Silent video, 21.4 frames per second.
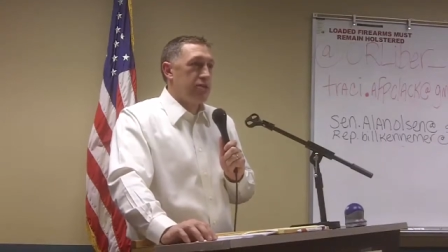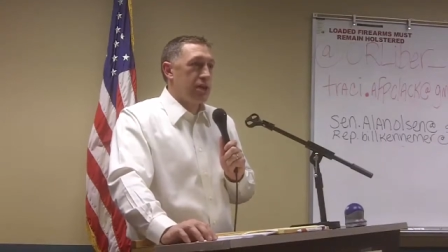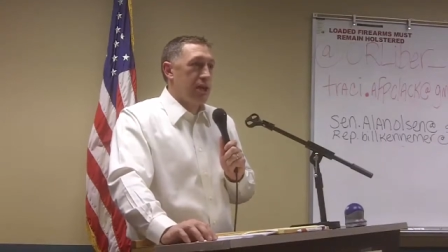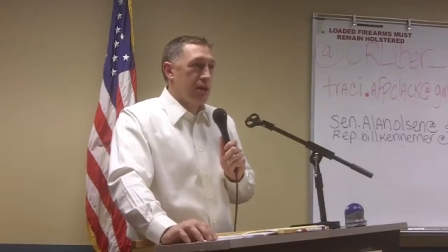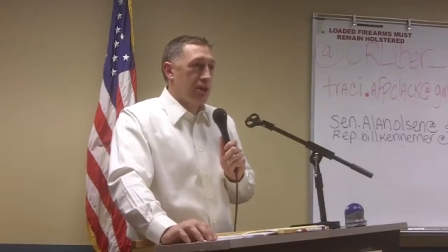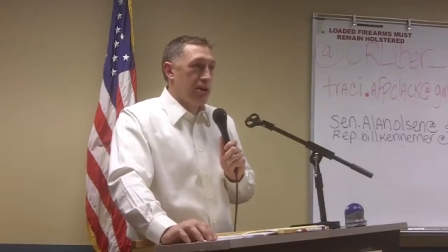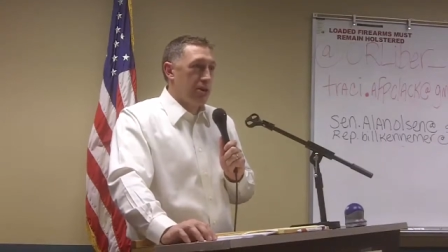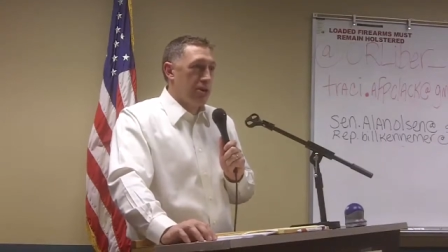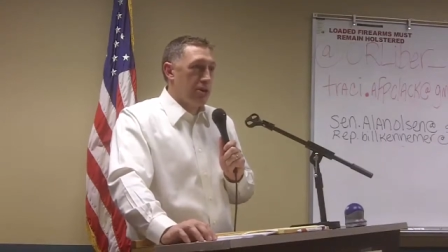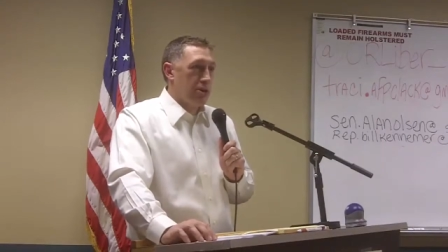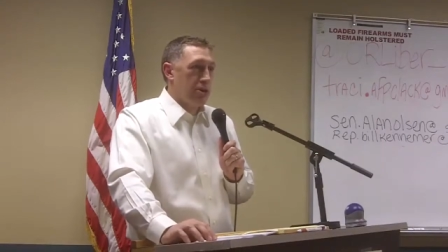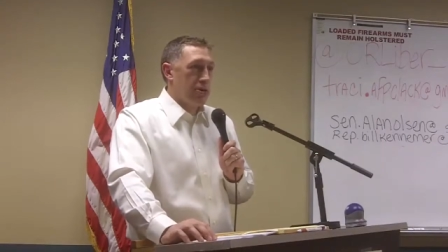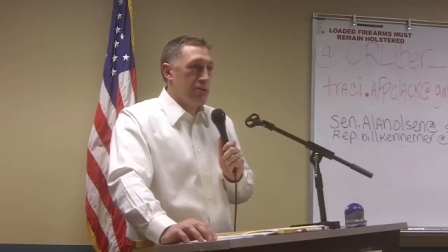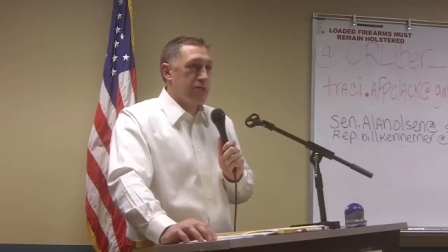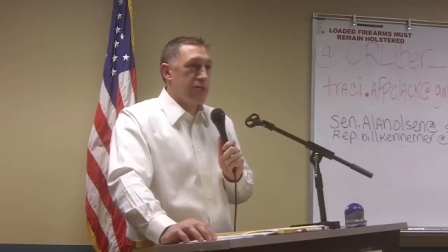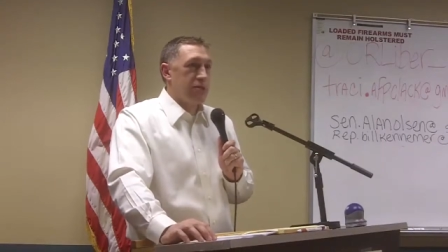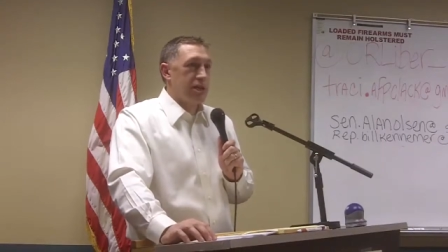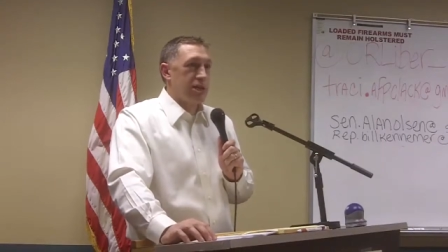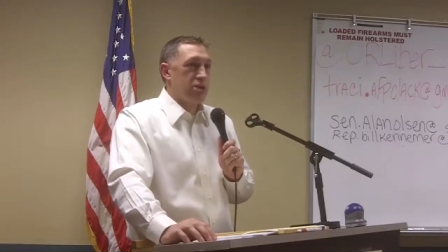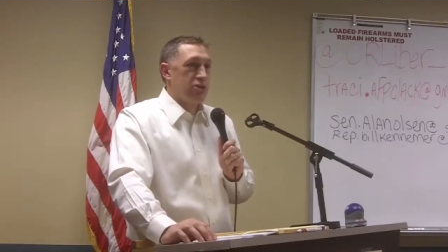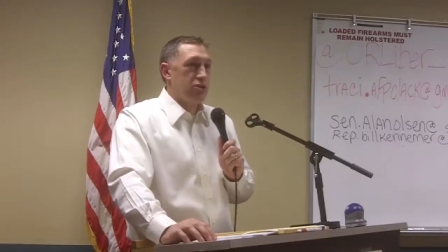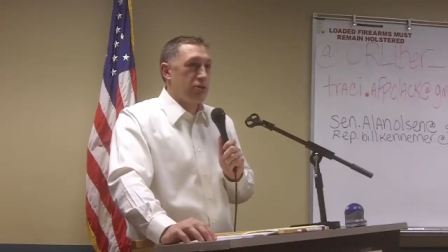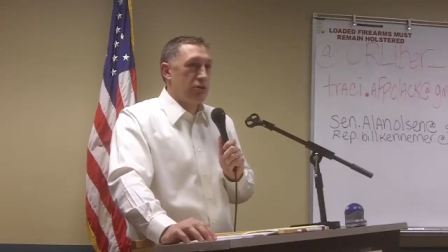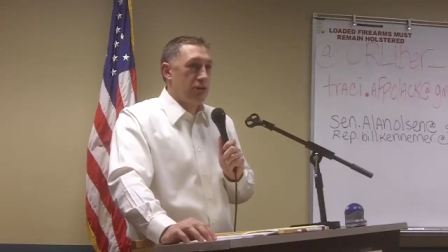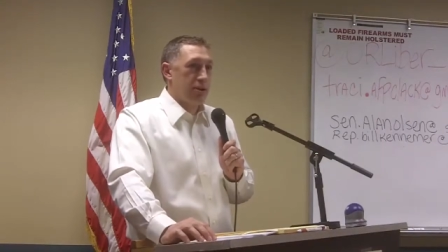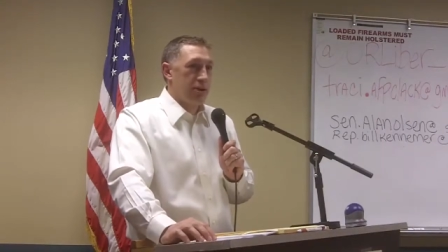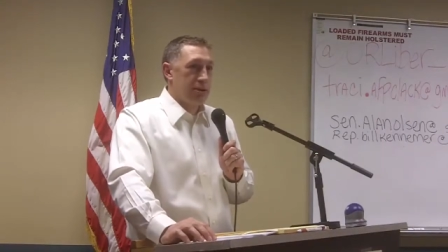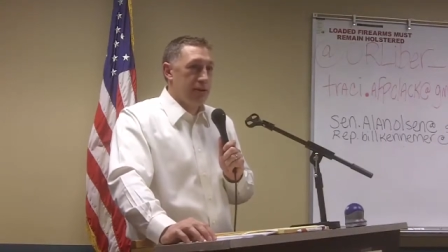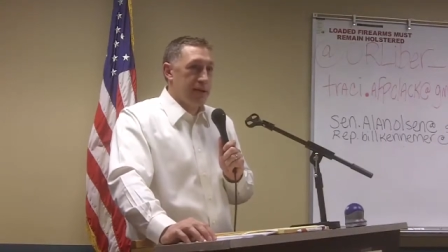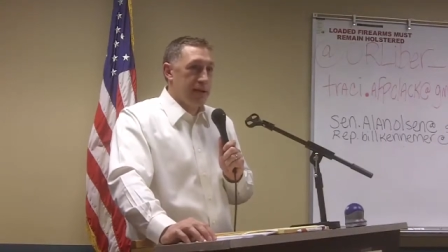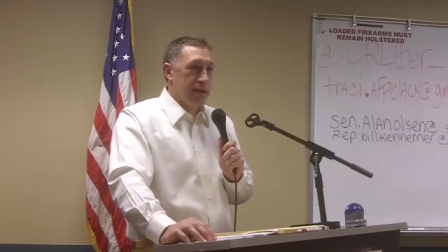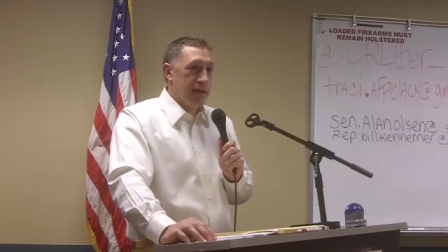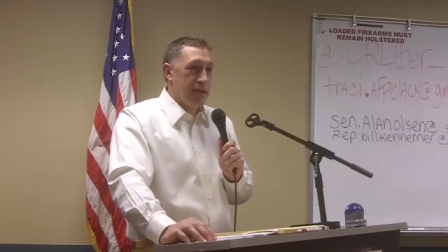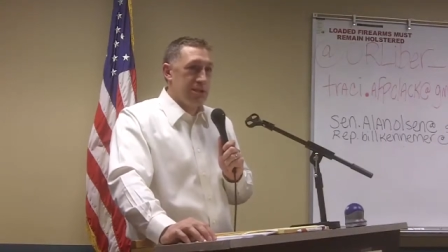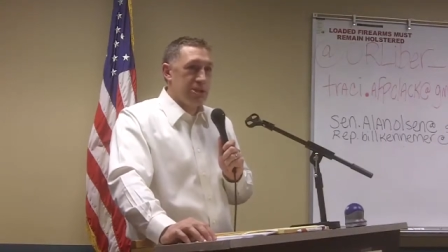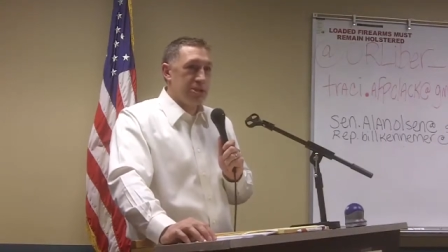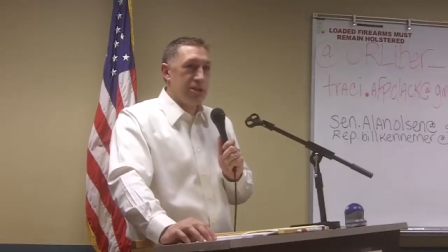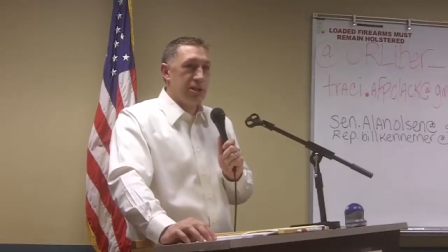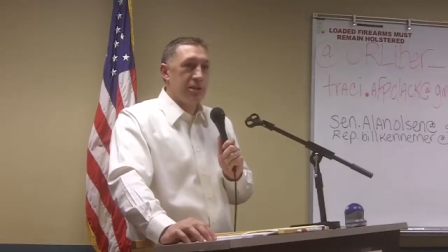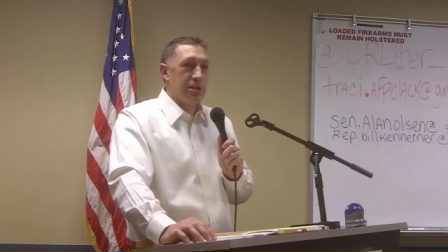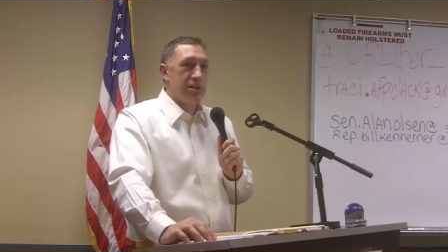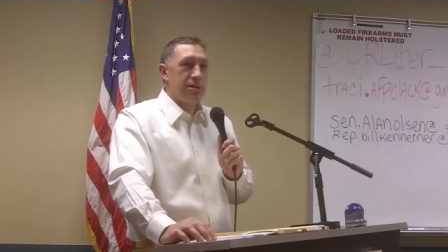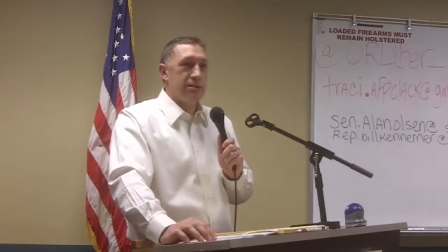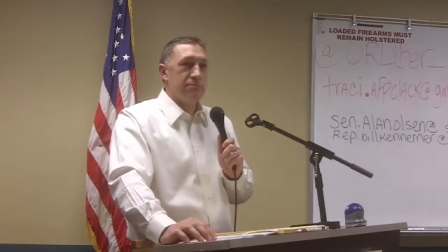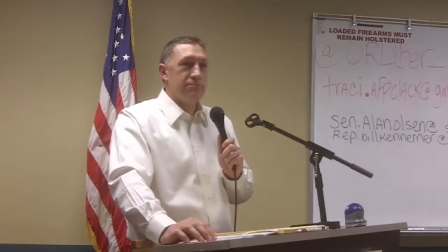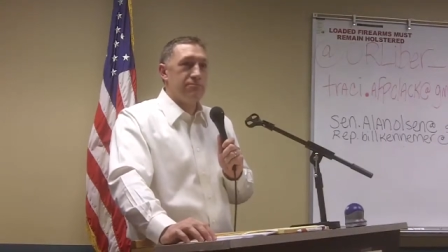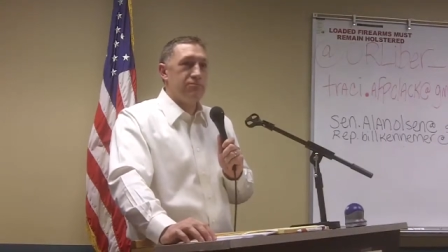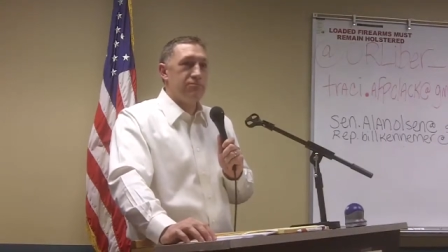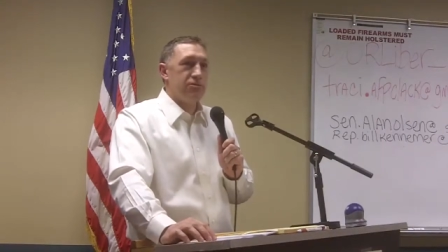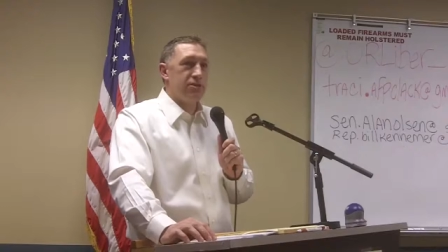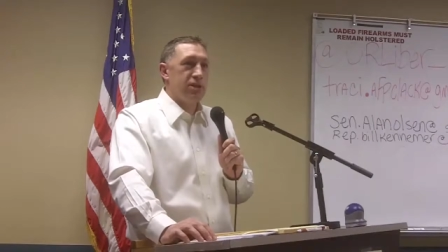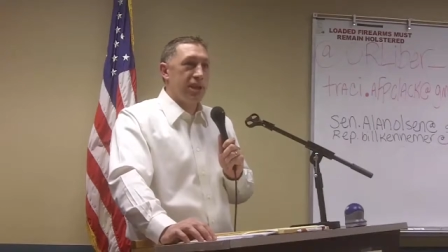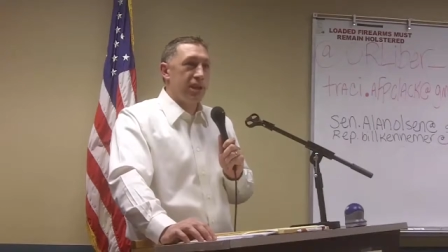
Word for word: gender, sexual orientation,